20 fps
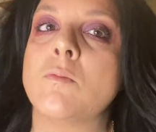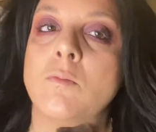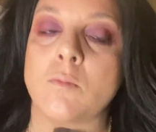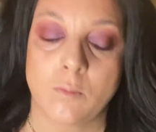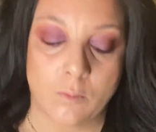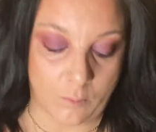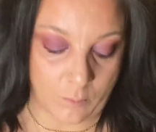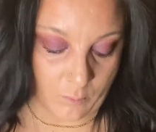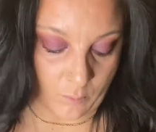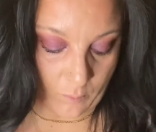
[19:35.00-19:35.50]

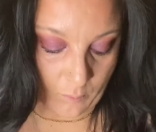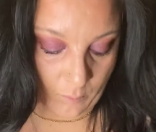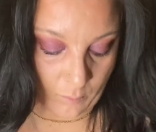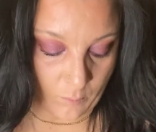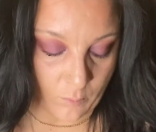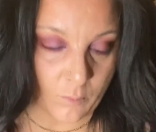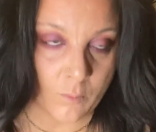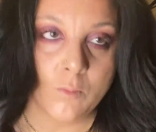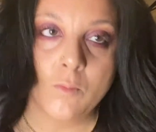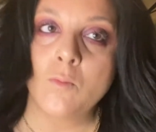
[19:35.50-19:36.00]
So I'm
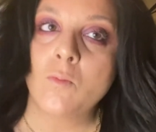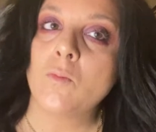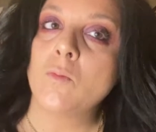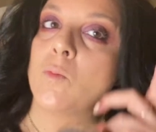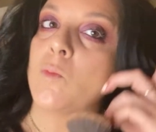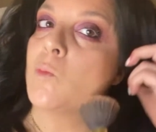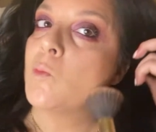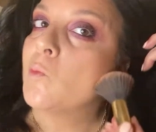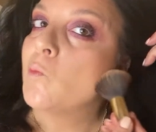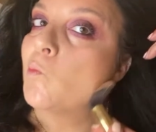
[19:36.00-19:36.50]
applying, like,
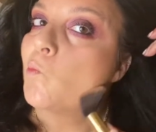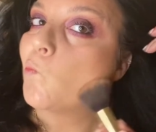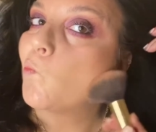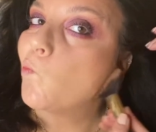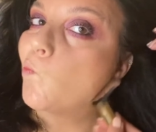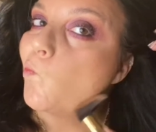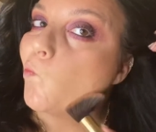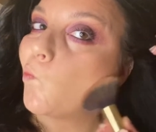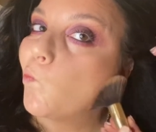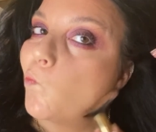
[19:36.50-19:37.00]
of course,
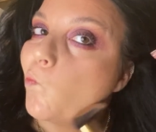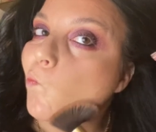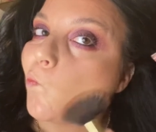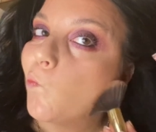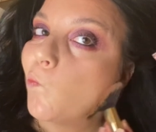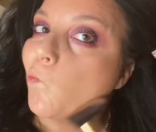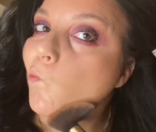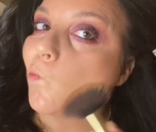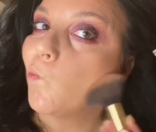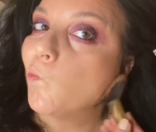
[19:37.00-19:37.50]

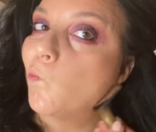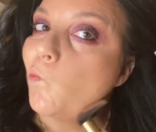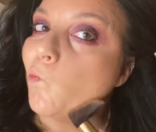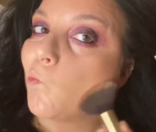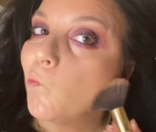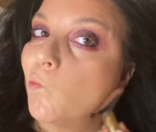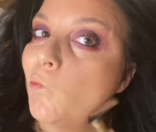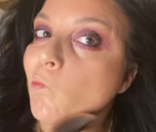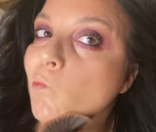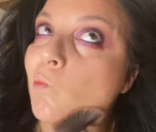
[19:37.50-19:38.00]

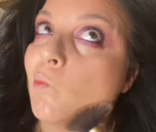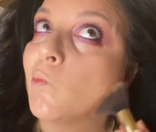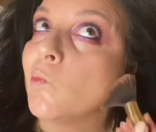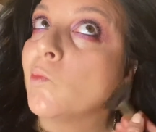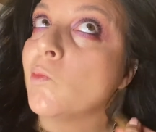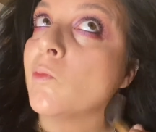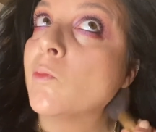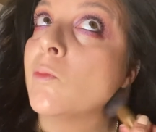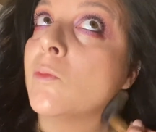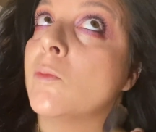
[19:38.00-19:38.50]

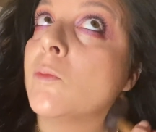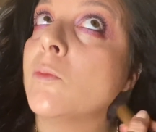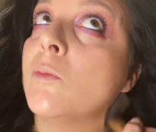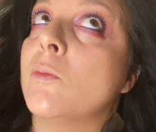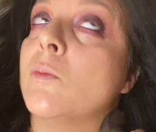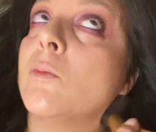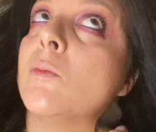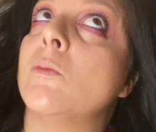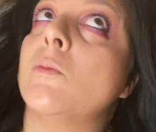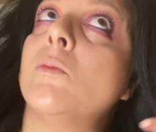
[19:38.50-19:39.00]
bronzer
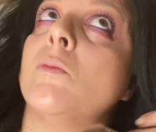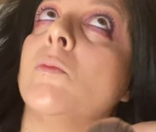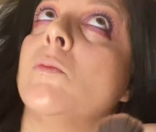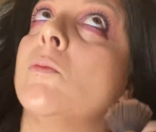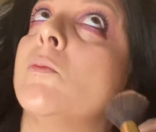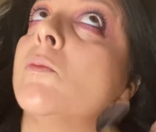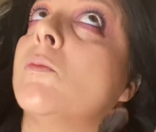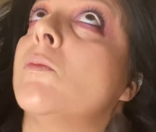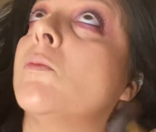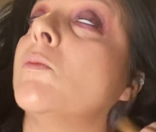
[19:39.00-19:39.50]

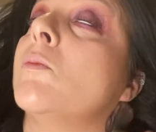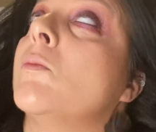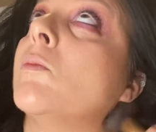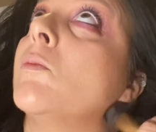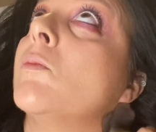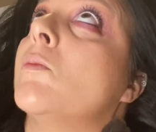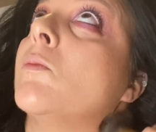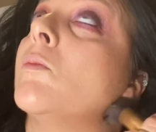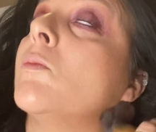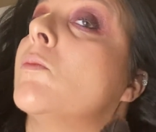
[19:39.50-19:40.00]
everywhere.
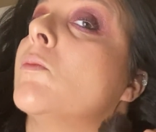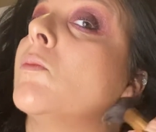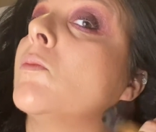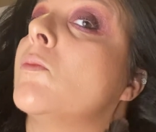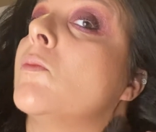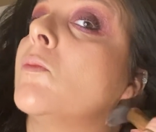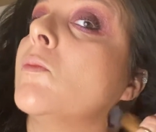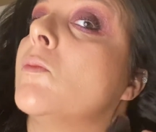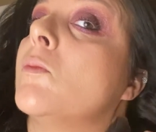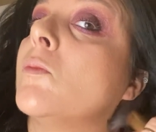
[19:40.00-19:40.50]
I
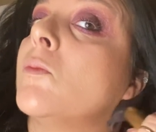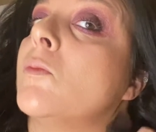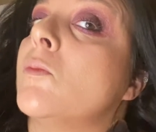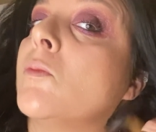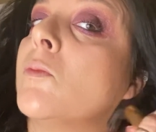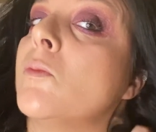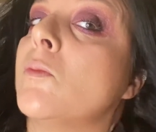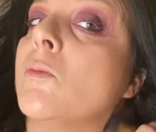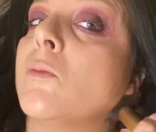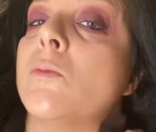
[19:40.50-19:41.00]
guess that,
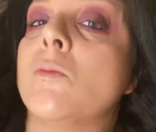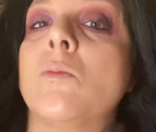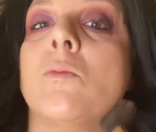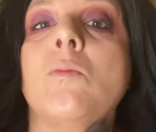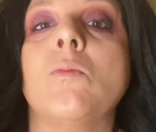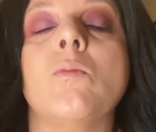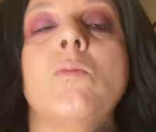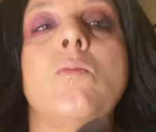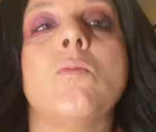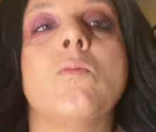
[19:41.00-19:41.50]
you know,
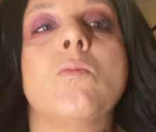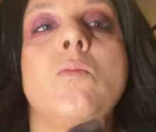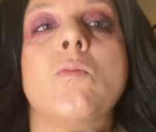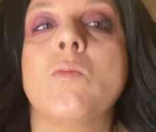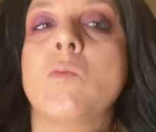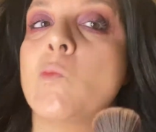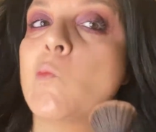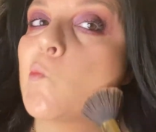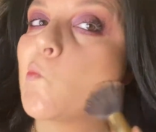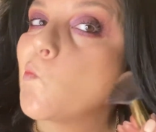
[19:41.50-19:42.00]

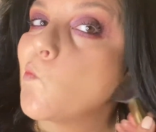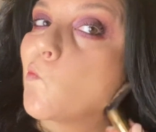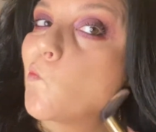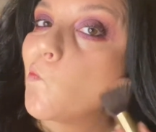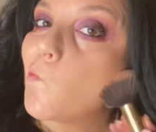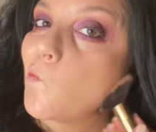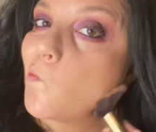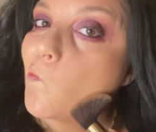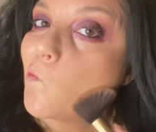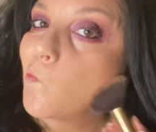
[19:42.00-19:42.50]
mascara and
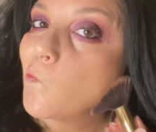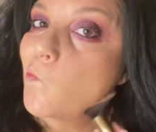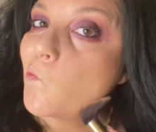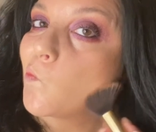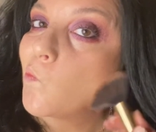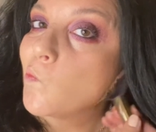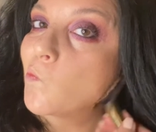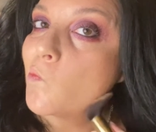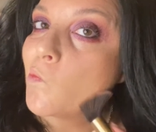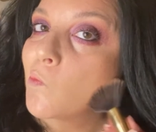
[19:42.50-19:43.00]
bronzer are
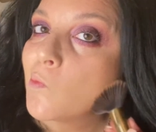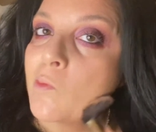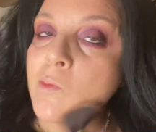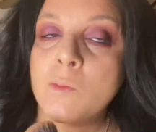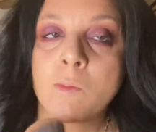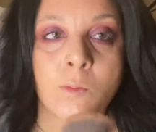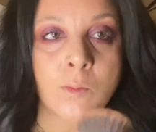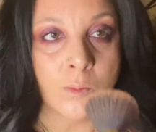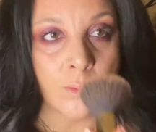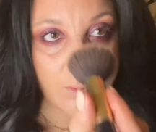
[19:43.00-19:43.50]
just
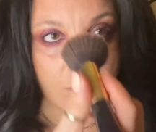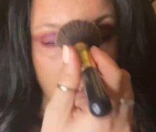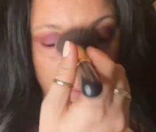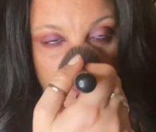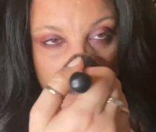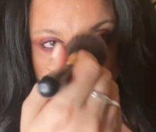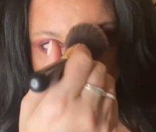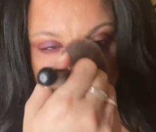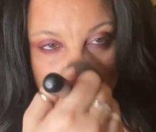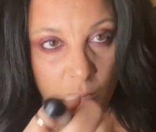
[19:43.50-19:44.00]
like, yeah,
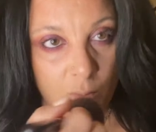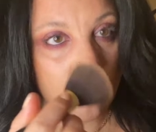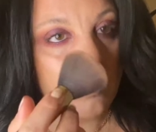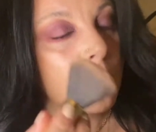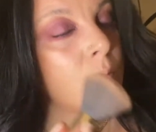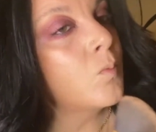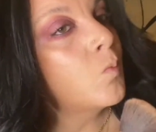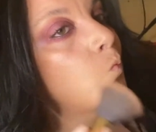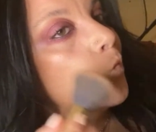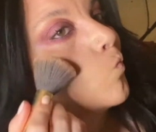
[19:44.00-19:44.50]
my must
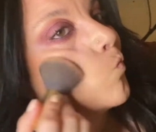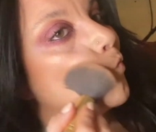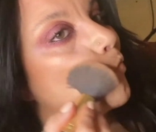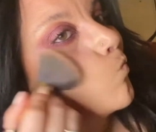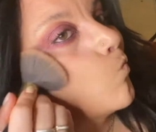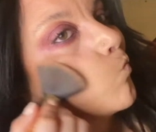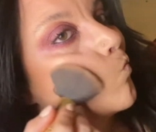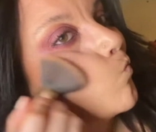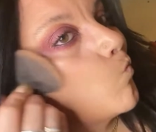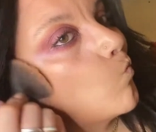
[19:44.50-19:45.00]
have.
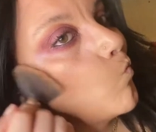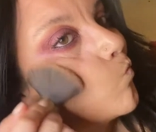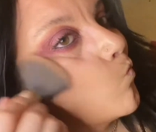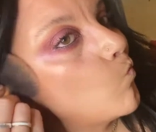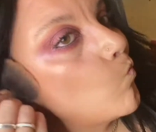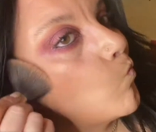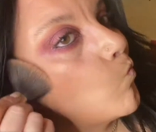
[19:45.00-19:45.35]
So